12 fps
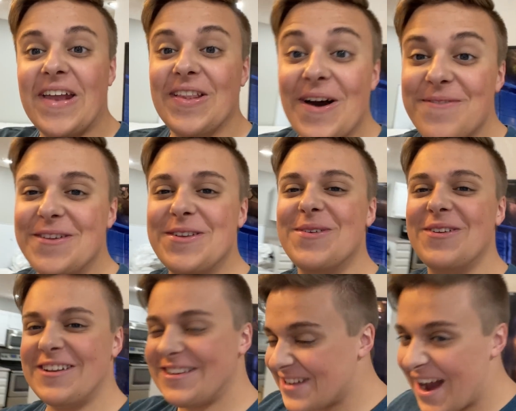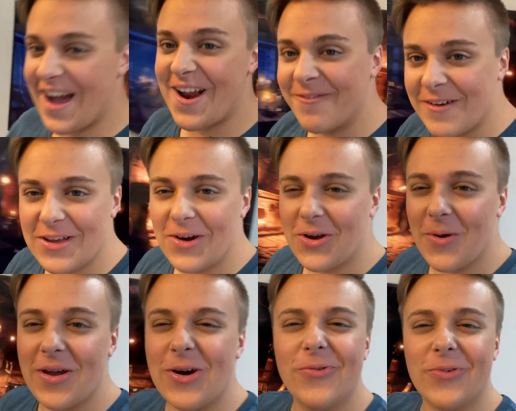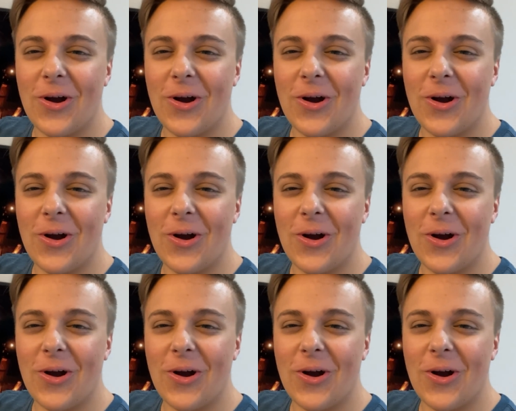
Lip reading: love to do an entire video going over